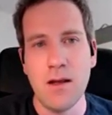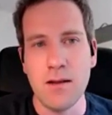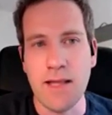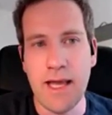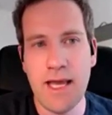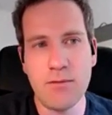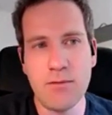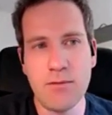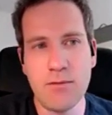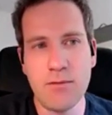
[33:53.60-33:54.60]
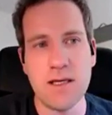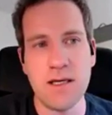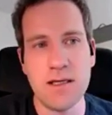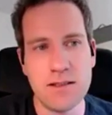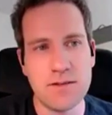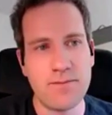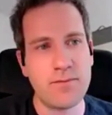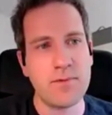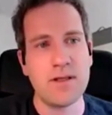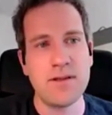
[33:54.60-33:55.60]
The aim of this is
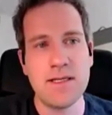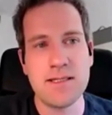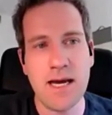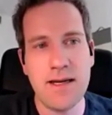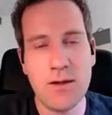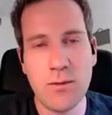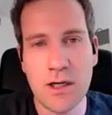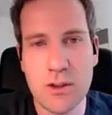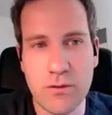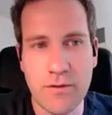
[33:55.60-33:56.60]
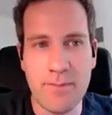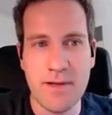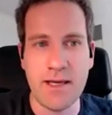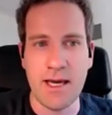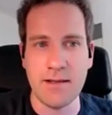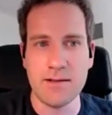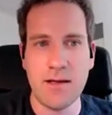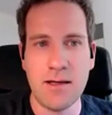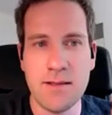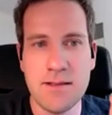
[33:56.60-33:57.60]
deciding what to replicate,
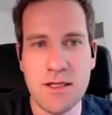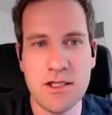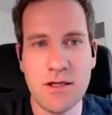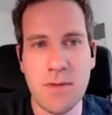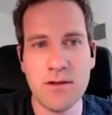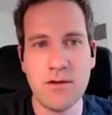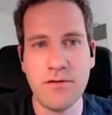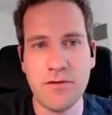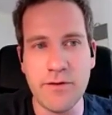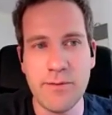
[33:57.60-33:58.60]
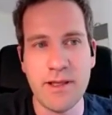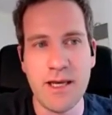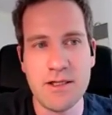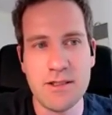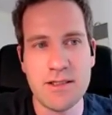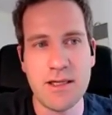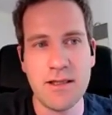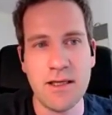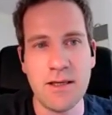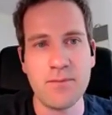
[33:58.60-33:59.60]
a decision model for replication
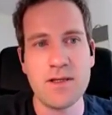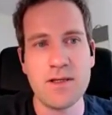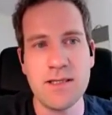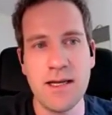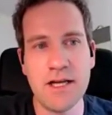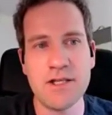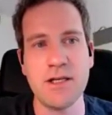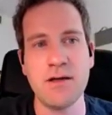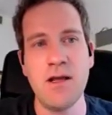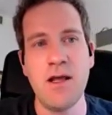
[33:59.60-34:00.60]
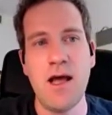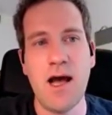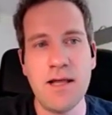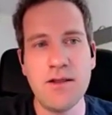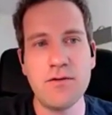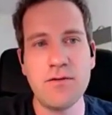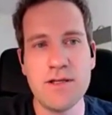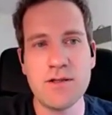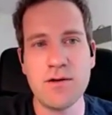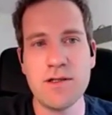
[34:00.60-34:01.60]
study selection under
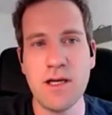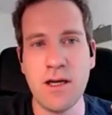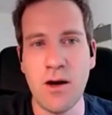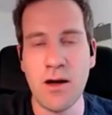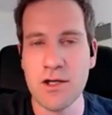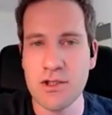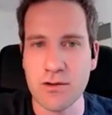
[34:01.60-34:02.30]
resource and knowledge